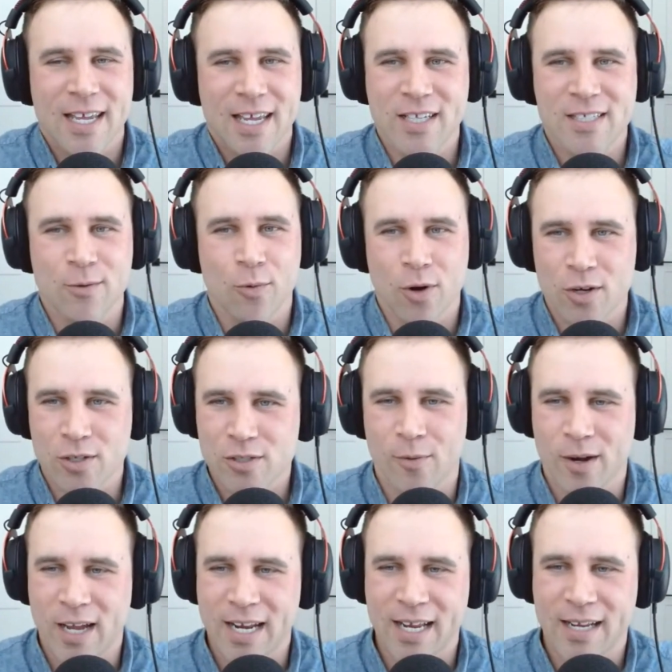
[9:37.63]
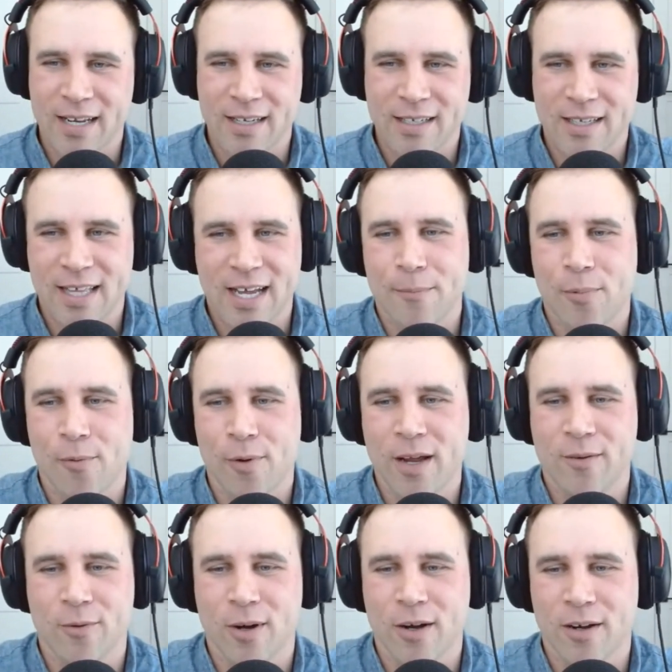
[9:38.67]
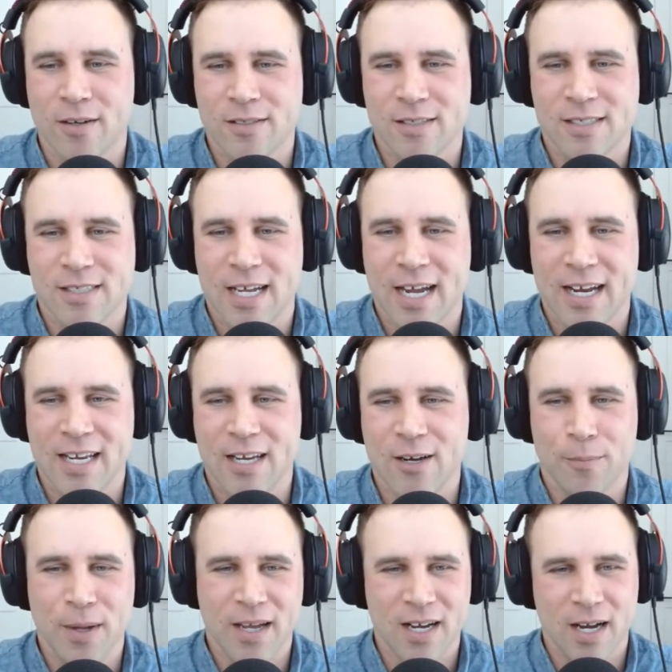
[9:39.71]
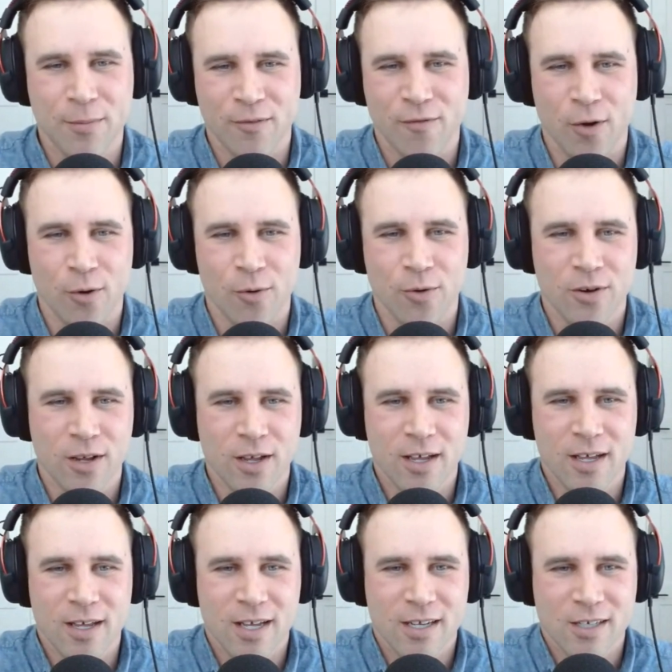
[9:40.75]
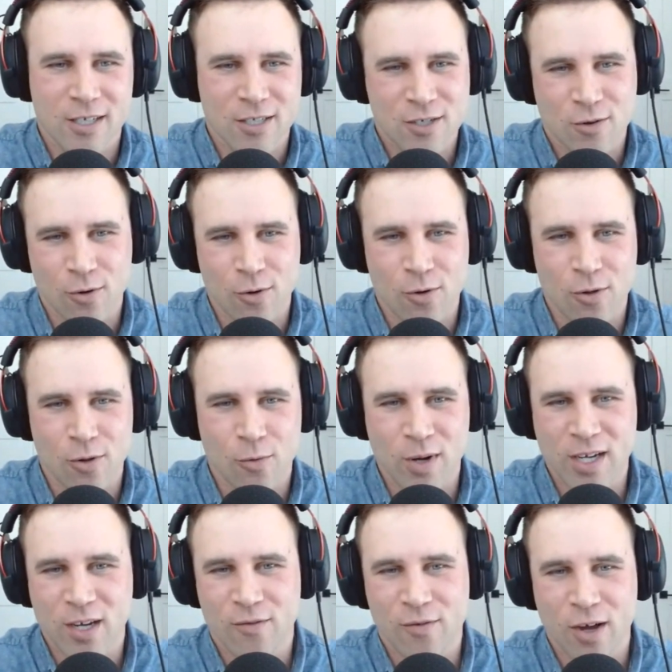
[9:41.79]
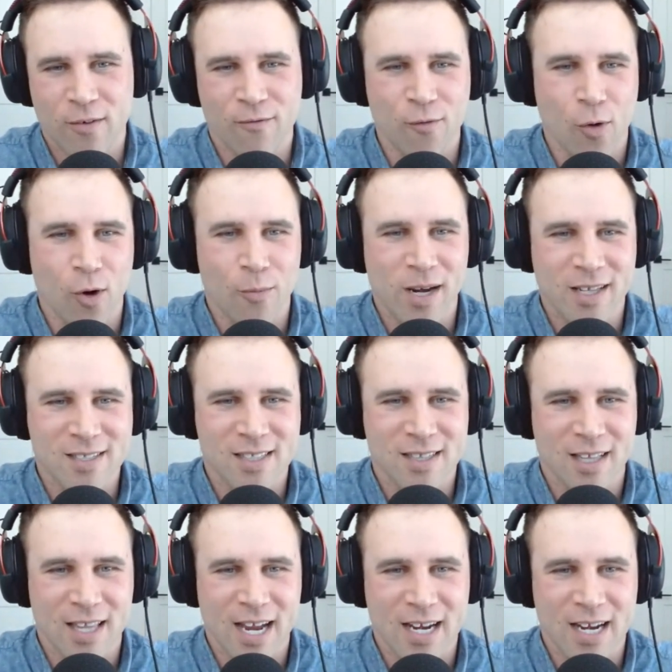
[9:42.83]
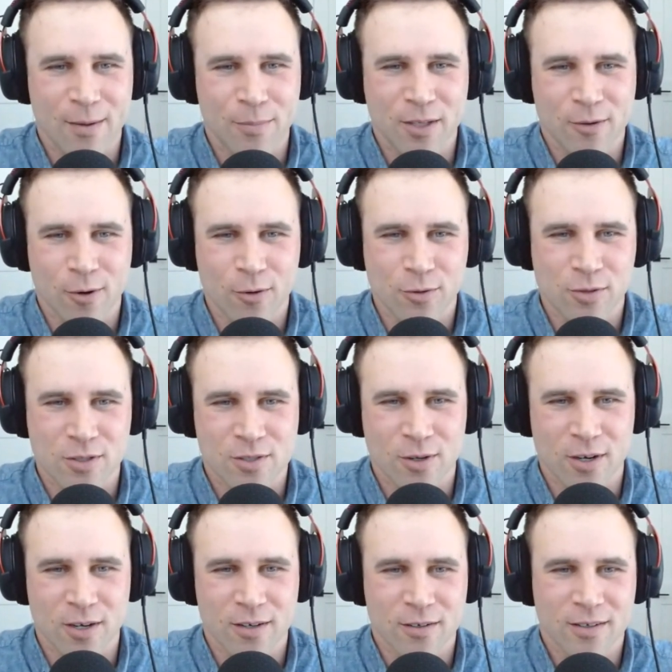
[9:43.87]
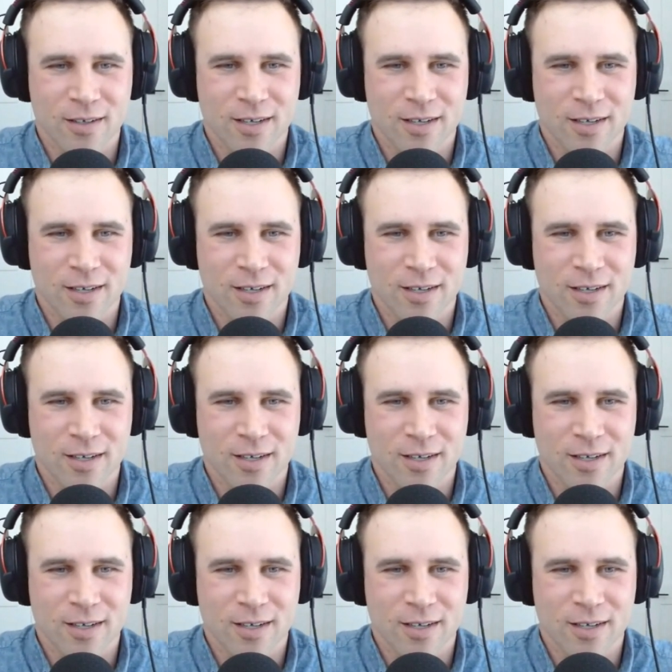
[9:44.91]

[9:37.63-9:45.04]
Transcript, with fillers: it's we're we're getting to that point where society you're picking up your phone to scroll when you've got four minutes in the lineup at the grocery store.